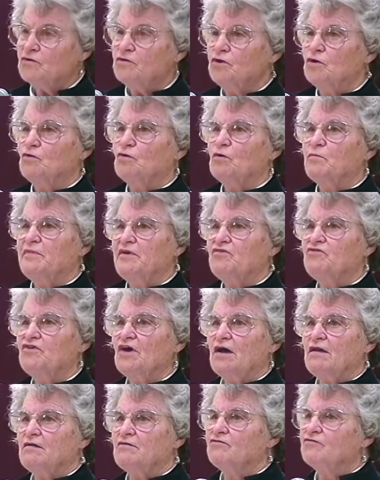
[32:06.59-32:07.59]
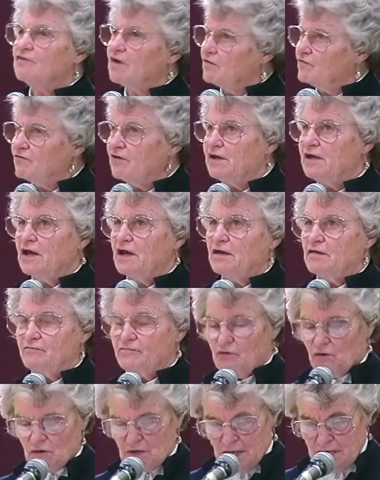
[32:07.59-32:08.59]
You will be challenged every day
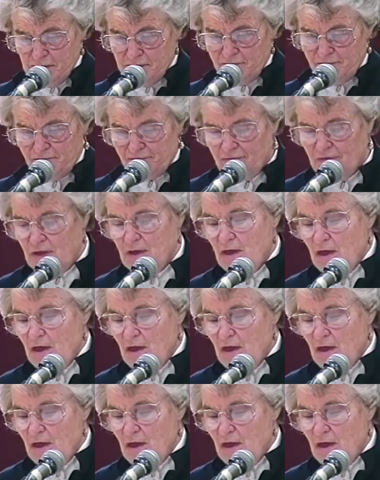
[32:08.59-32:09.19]
of your life.